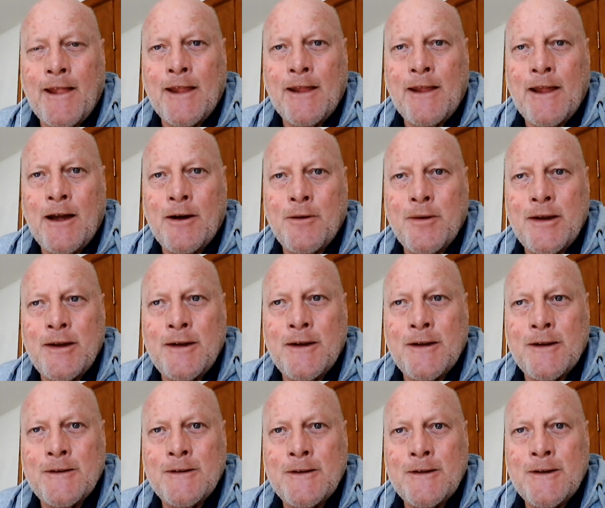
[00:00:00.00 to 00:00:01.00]
Go in
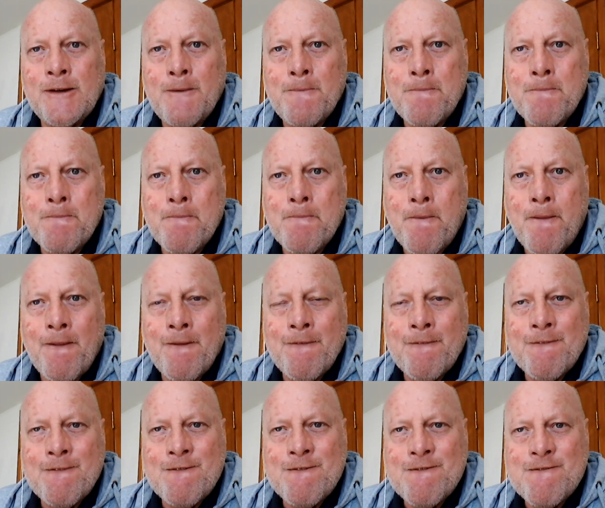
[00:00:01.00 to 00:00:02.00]
and
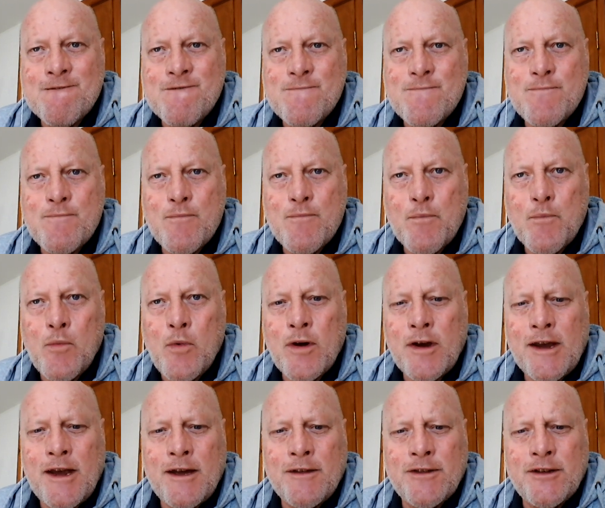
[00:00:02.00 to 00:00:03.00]

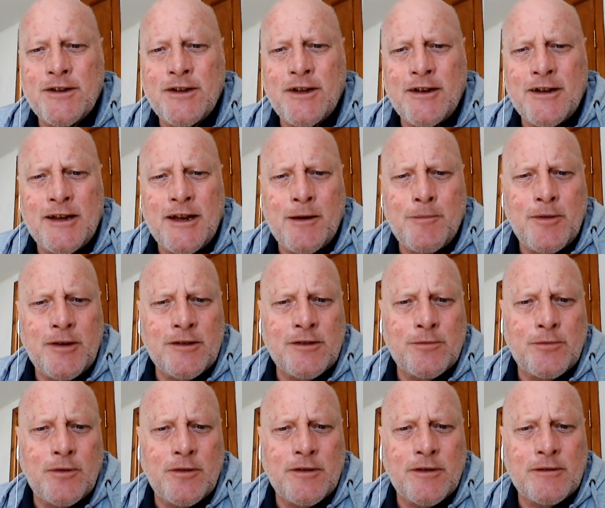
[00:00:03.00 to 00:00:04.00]
work out the dynamics,
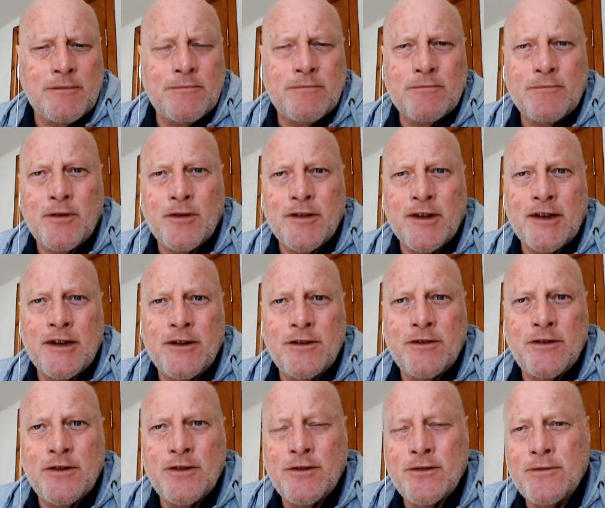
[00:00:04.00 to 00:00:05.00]
what they can
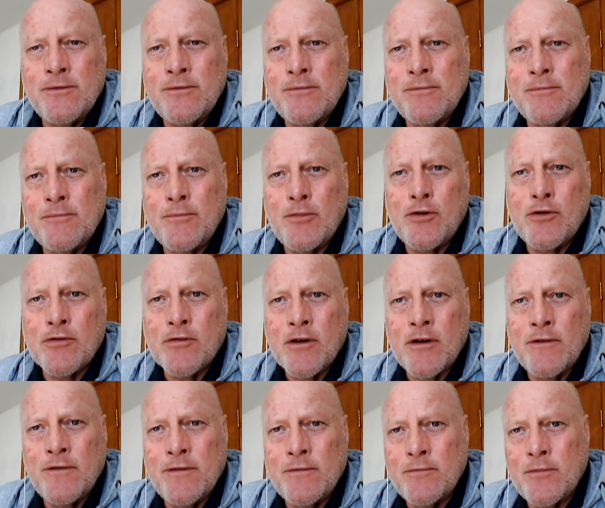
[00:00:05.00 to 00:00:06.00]
do more
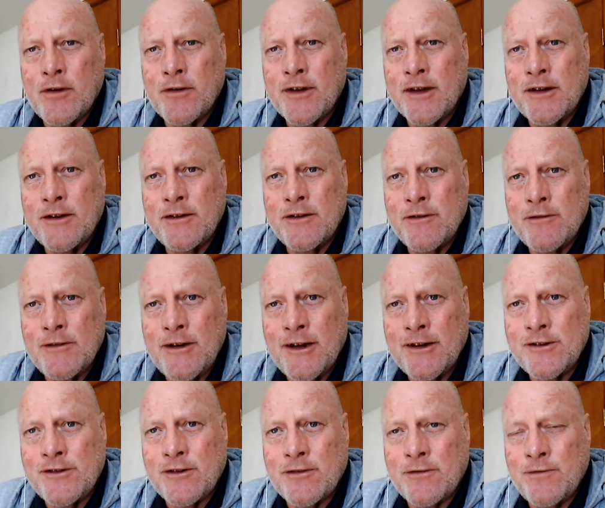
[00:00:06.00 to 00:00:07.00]
of and what they can do
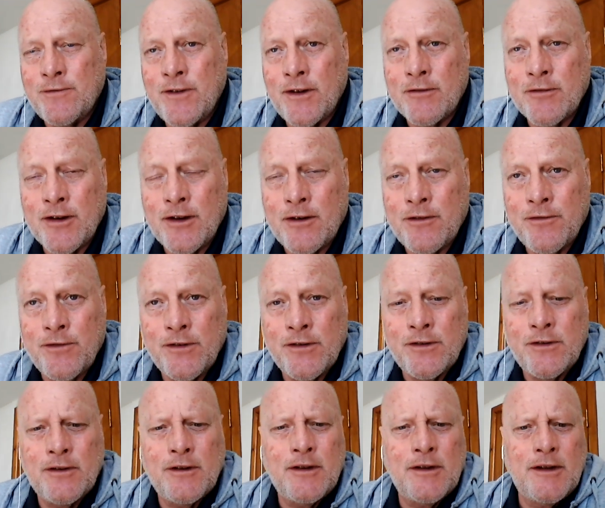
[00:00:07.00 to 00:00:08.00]
less of very often.
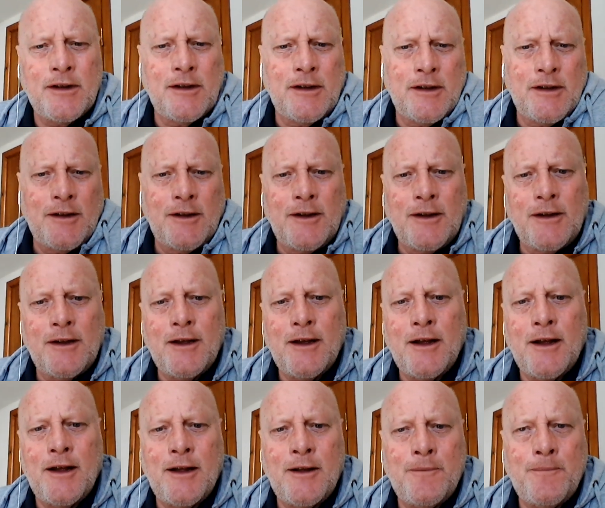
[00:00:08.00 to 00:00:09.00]

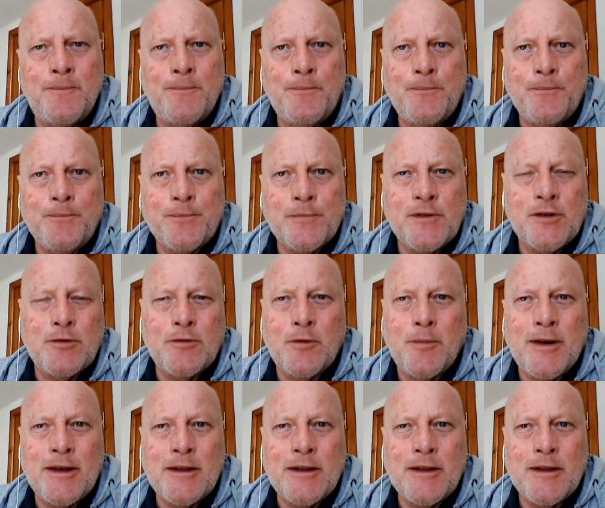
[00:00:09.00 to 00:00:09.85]
It's all about